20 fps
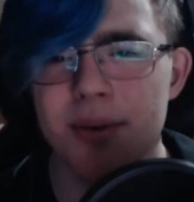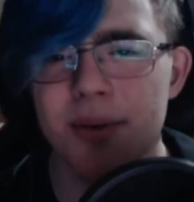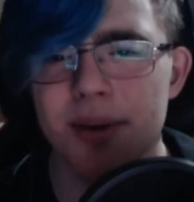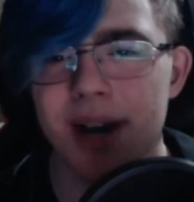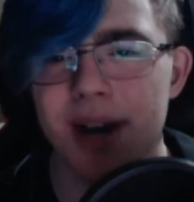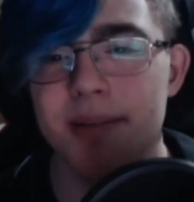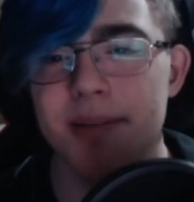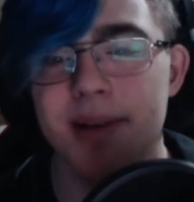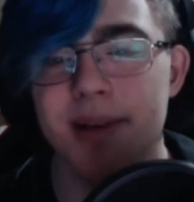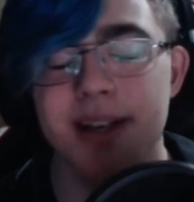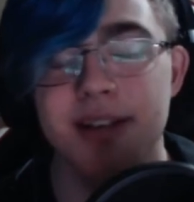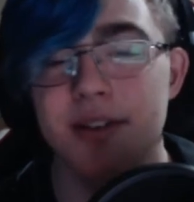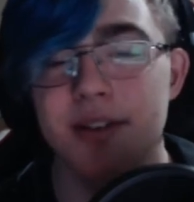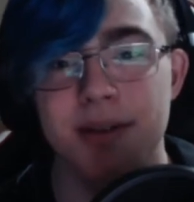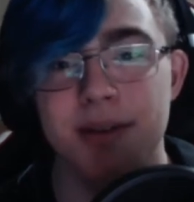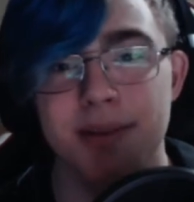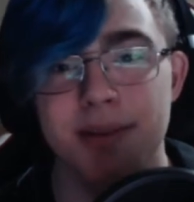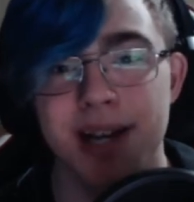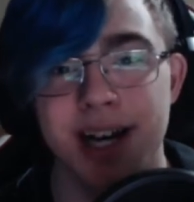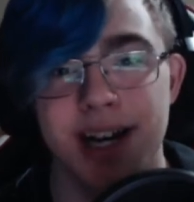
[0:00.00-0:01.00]
I'm like, no,
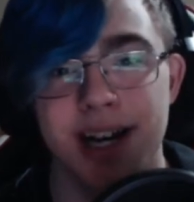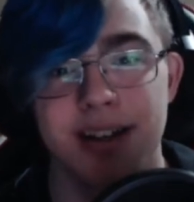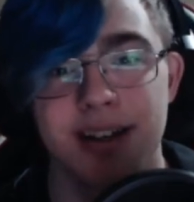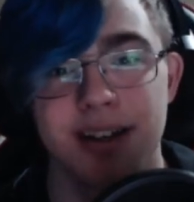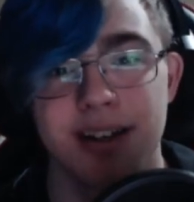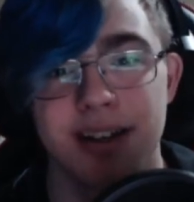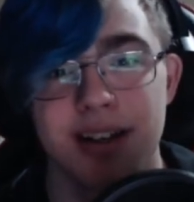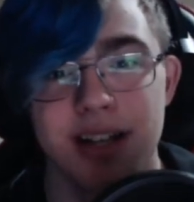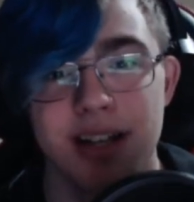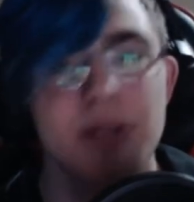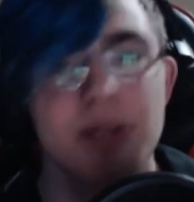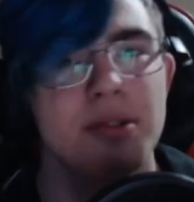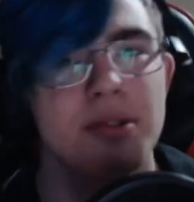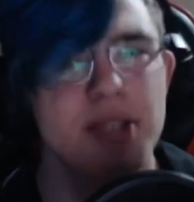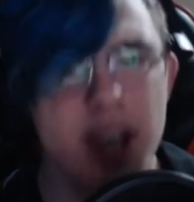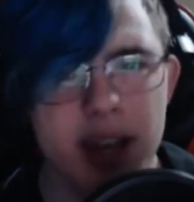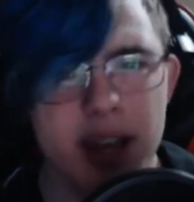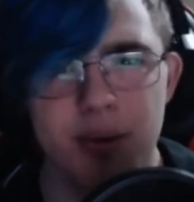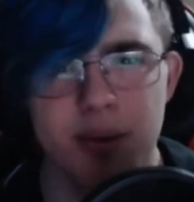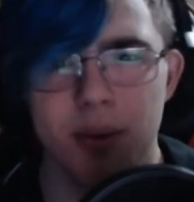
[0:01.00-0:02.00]
I'm not. He goes,
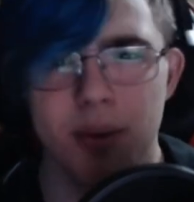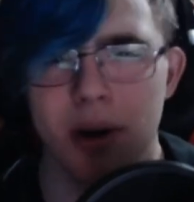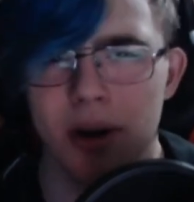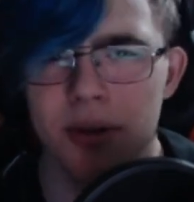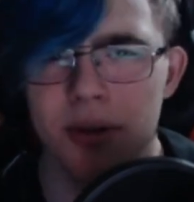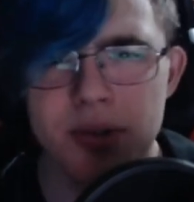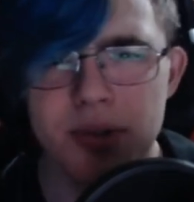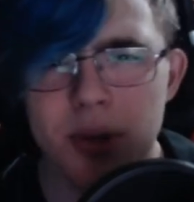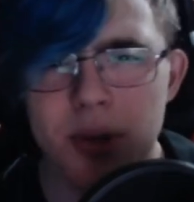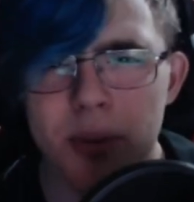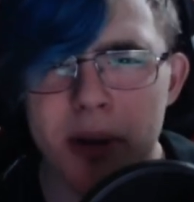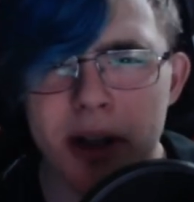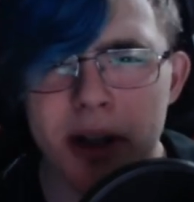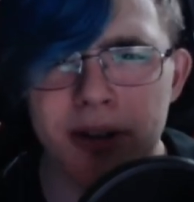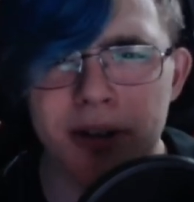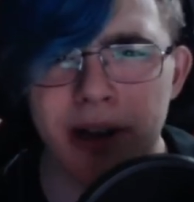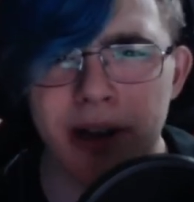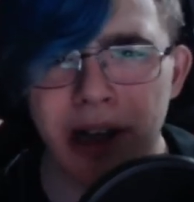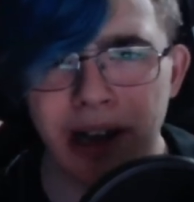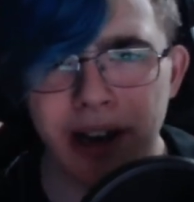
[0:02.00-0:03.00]
yeah, you are. There's no way you're
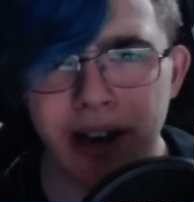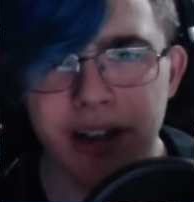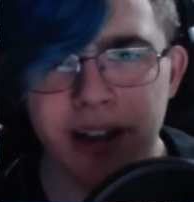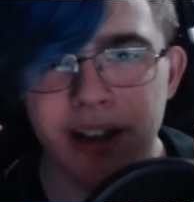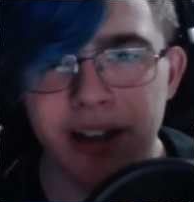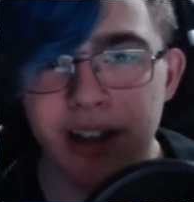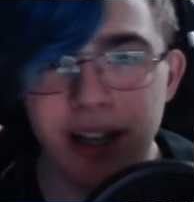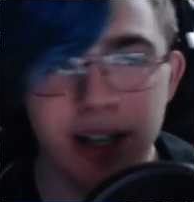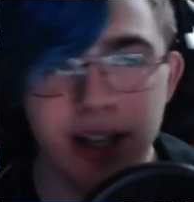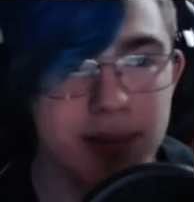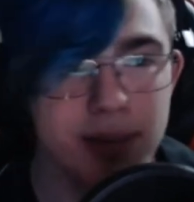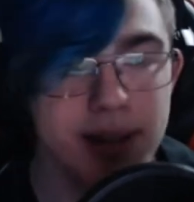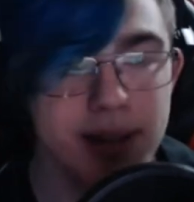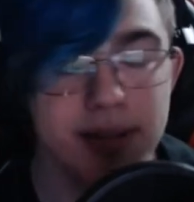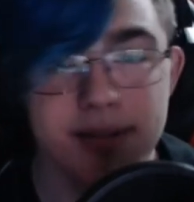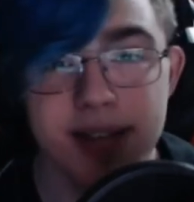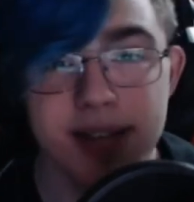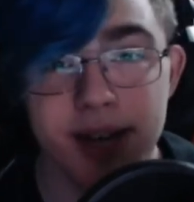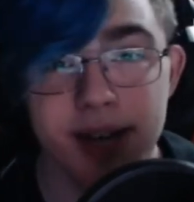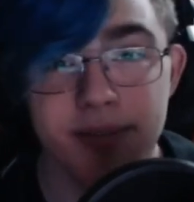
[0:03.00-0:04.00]
not. I'm like,
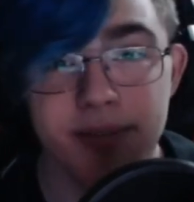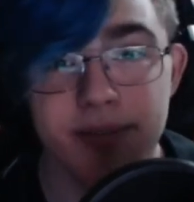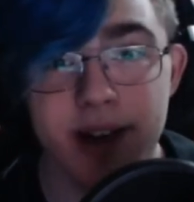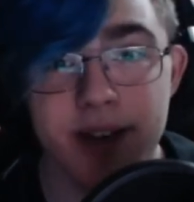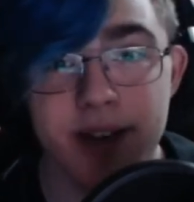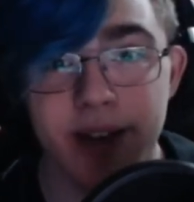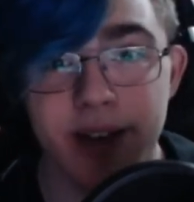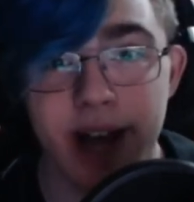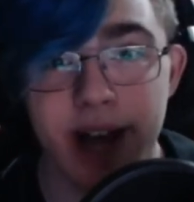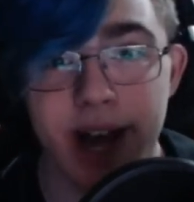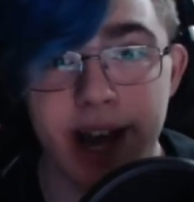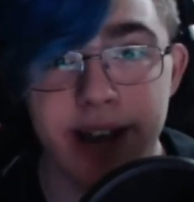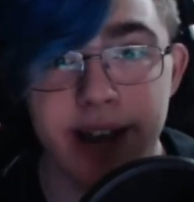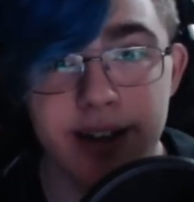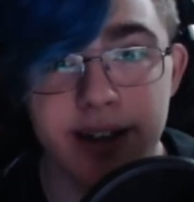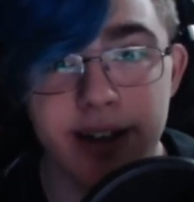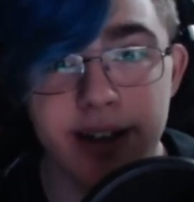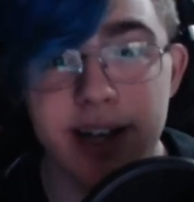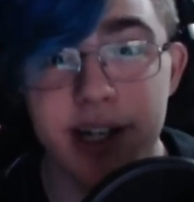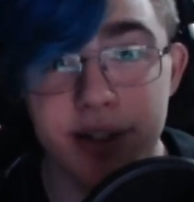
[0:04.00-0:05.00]
Dad, I'm 5'9".
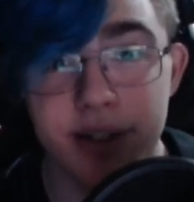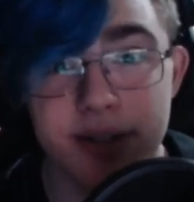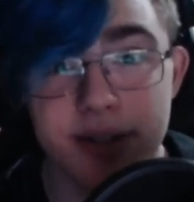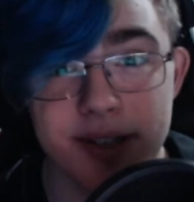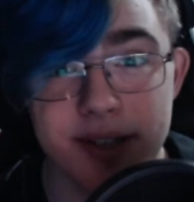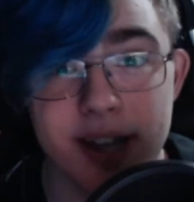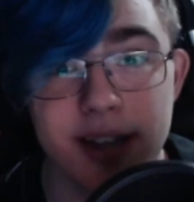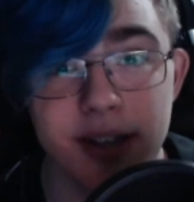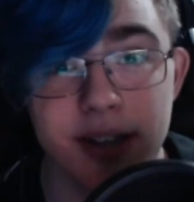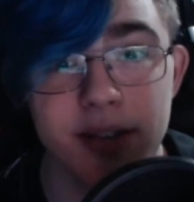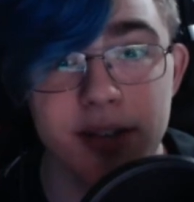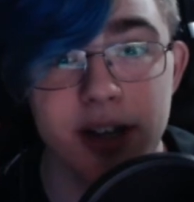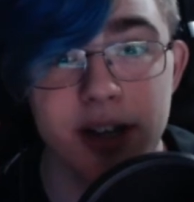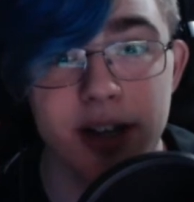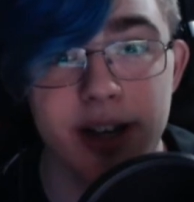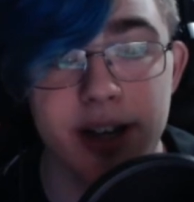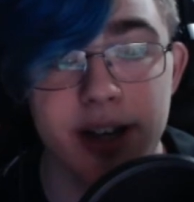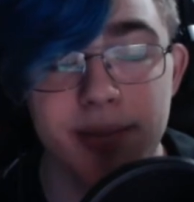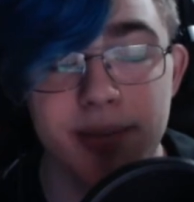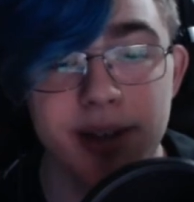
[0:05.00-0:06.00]
I know exactly how tall
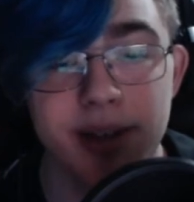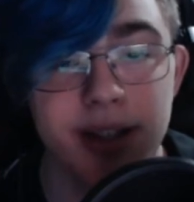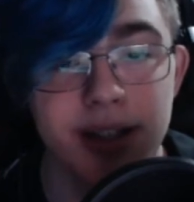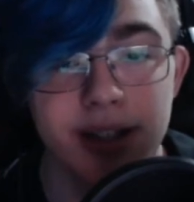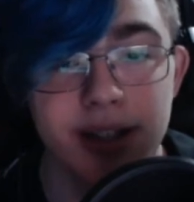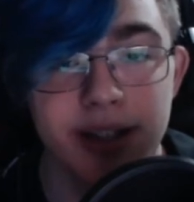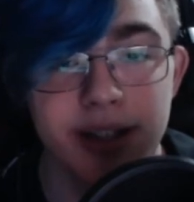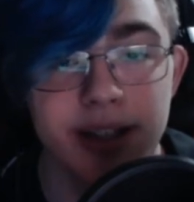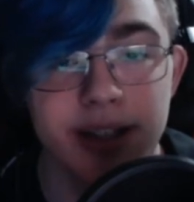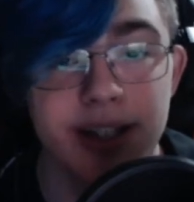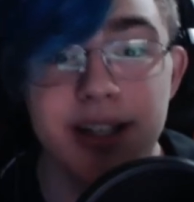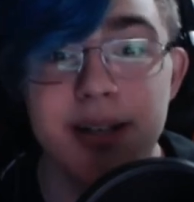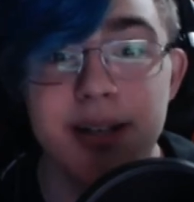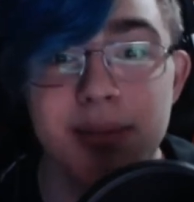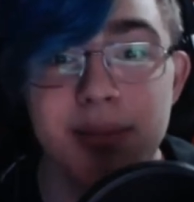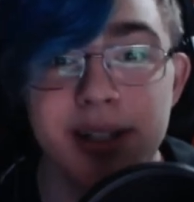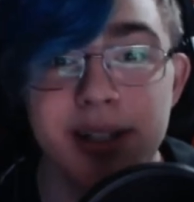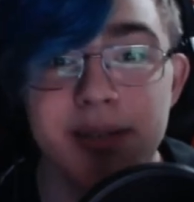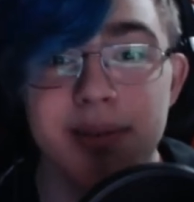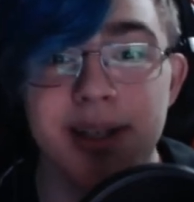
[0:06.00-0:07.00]
I am. He didn't
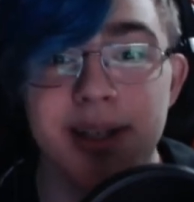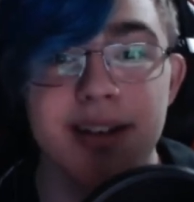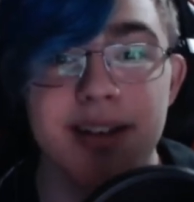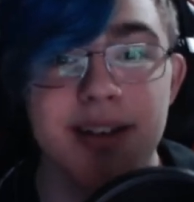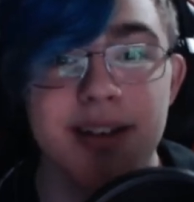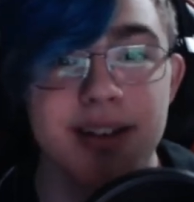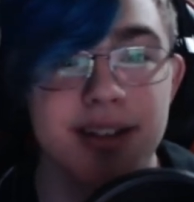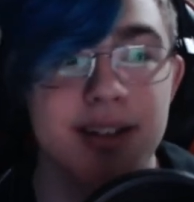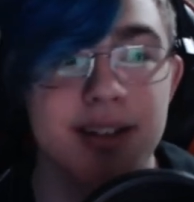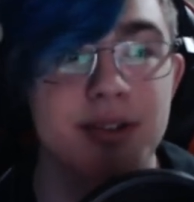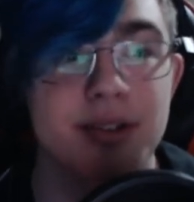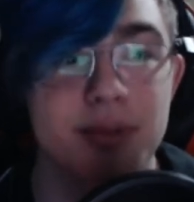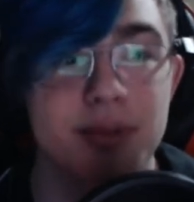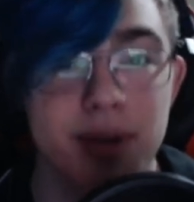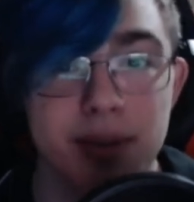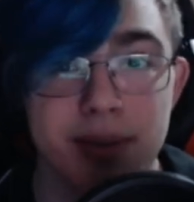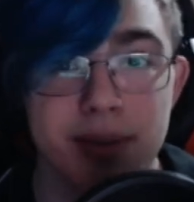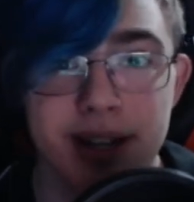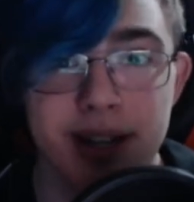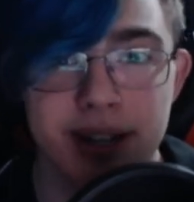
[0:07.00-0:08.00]
believe me. He goes, you want
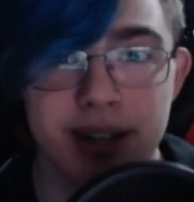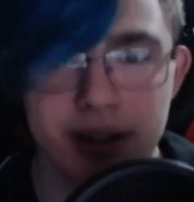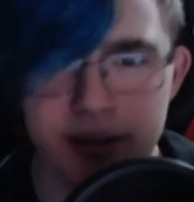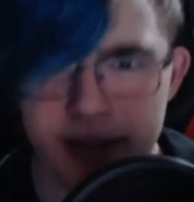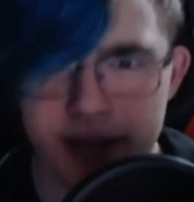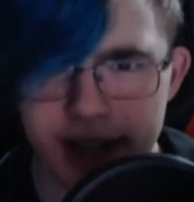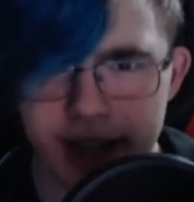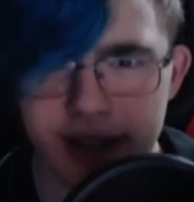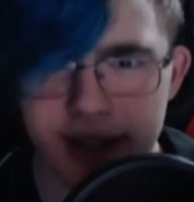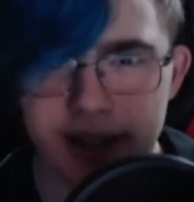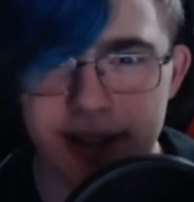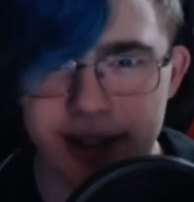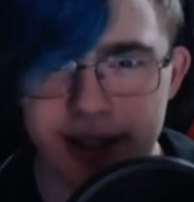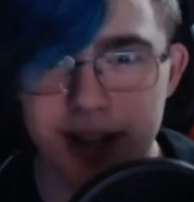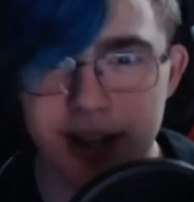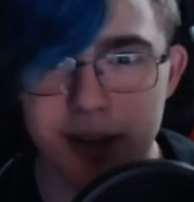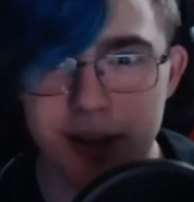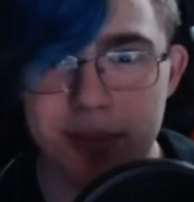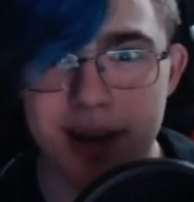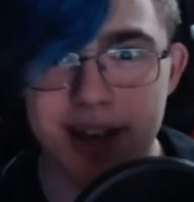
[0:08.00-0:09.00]
to bet? I go, yeah,
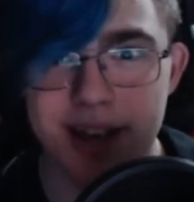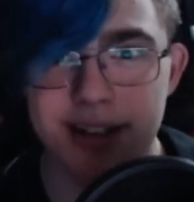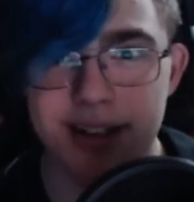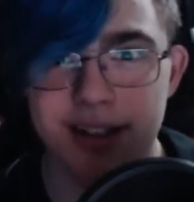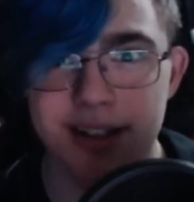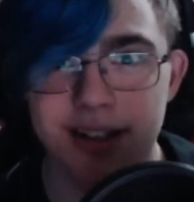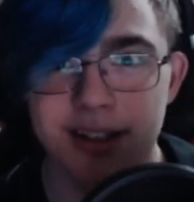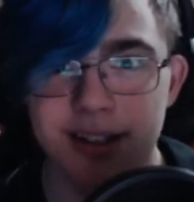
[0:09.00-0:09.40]
I'll bet you.